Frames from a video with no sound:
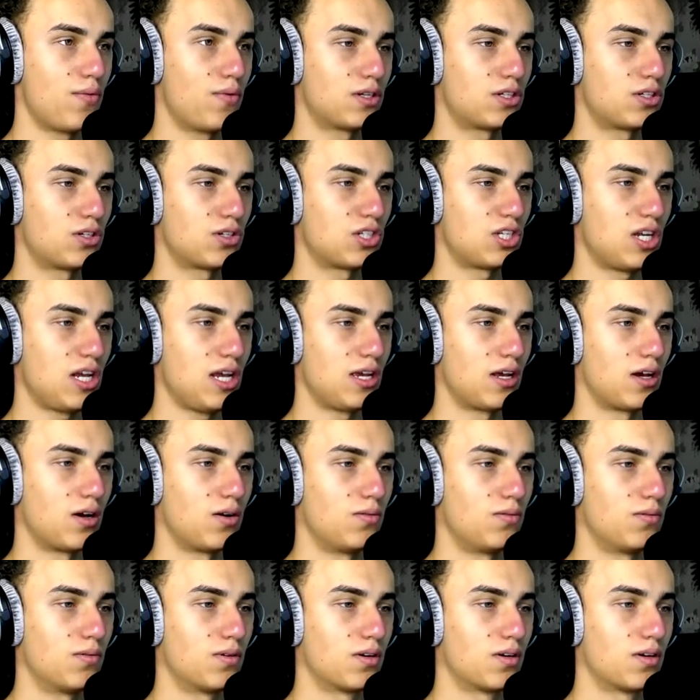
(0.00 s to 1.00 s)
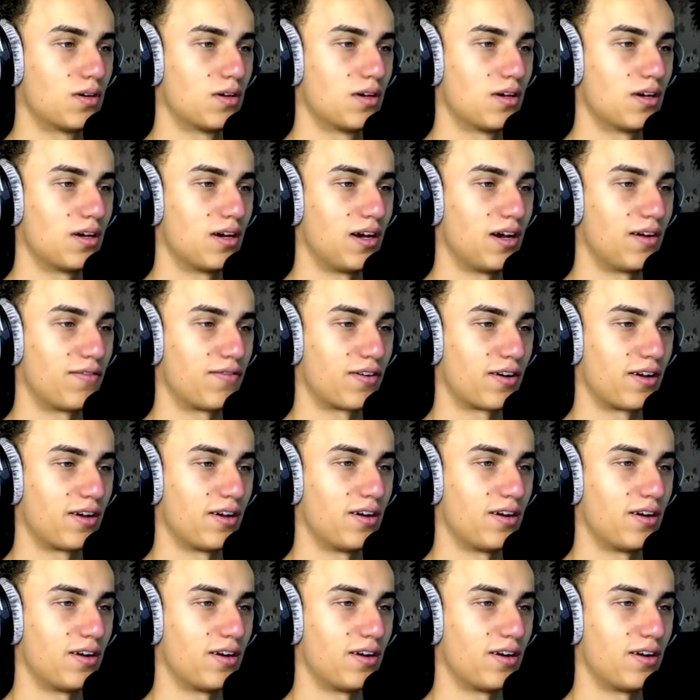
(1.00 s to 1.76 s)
What you say? Oh, I forgot.